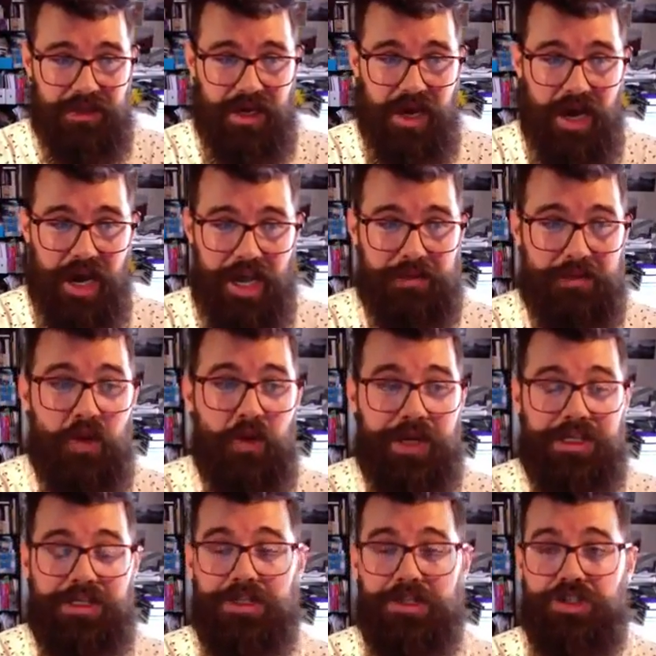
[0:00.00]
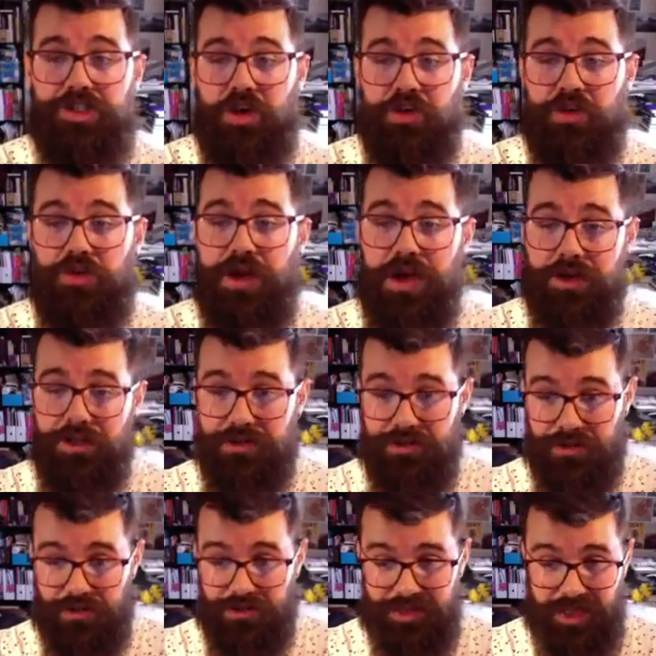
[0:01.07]
I am going to show you how to use
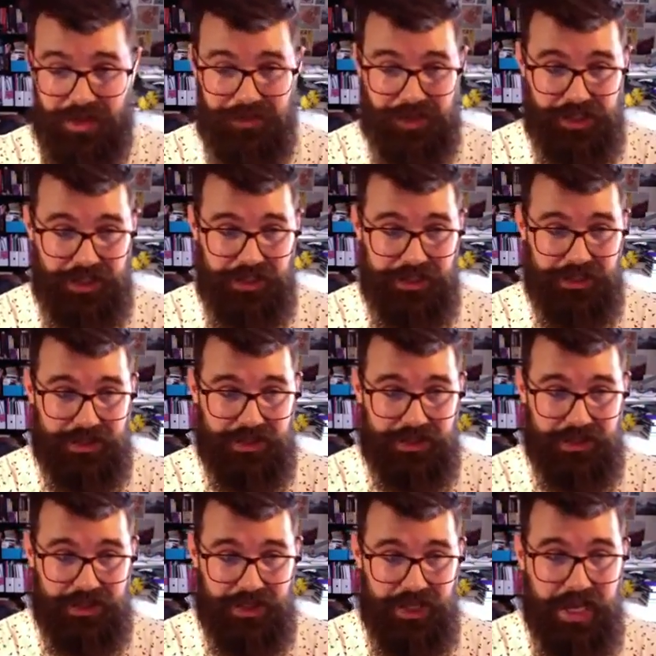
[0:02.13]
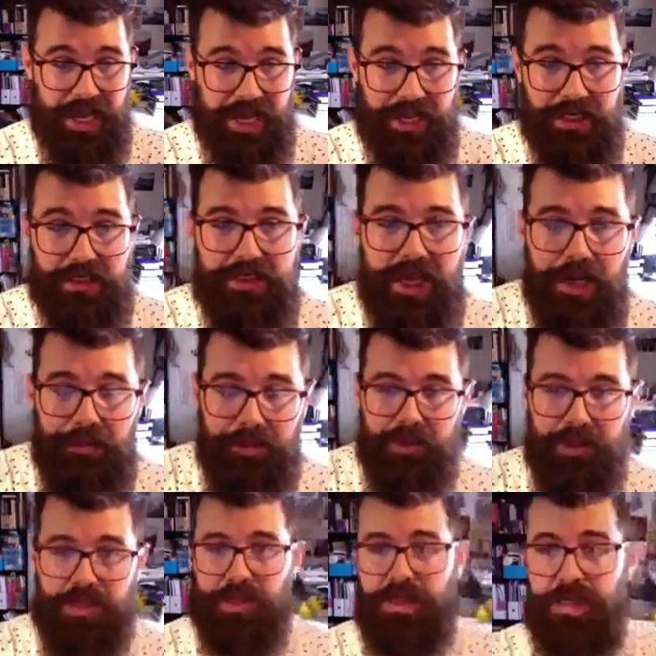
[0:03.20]
those time machines. Hands up
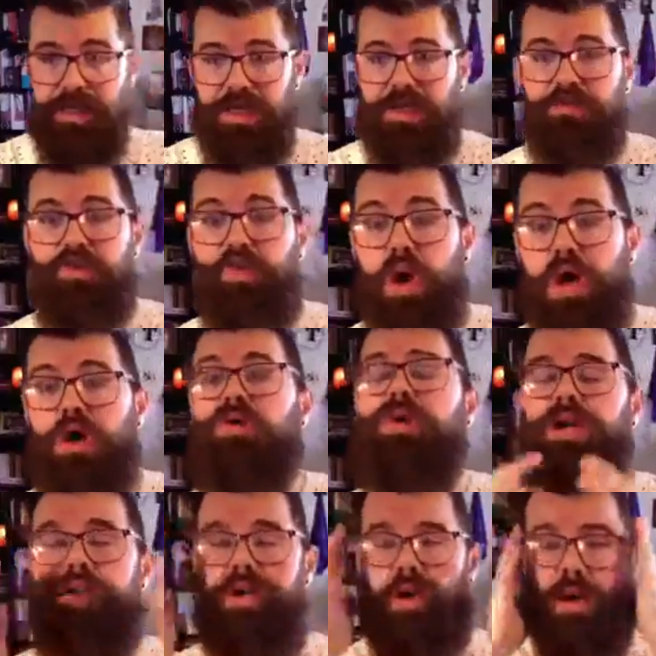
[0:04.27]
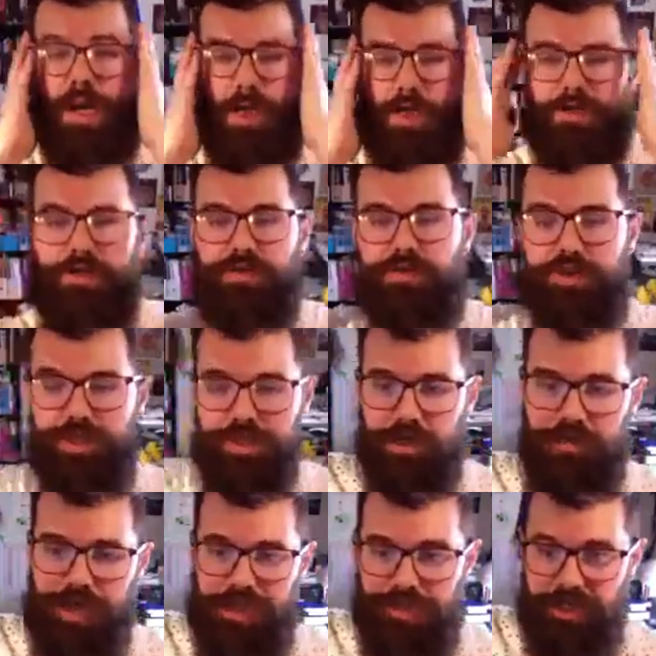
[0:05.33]
if you already know how to use your
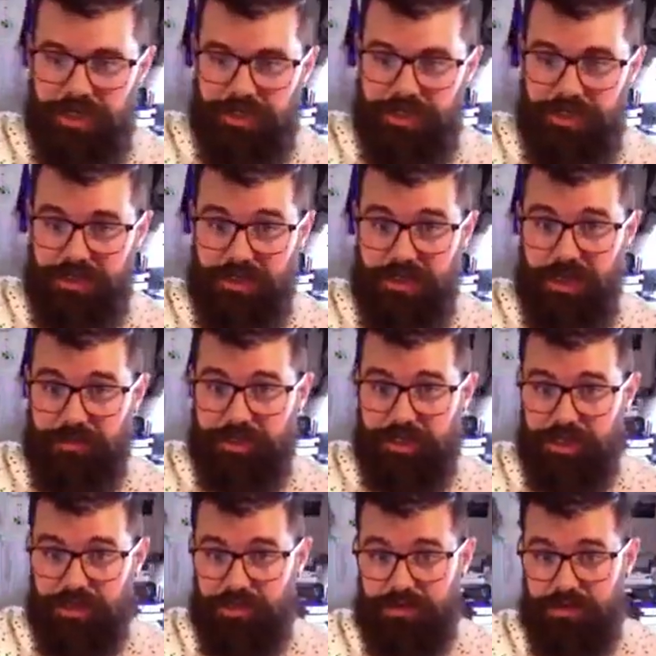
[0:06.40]
imagination as a time machine.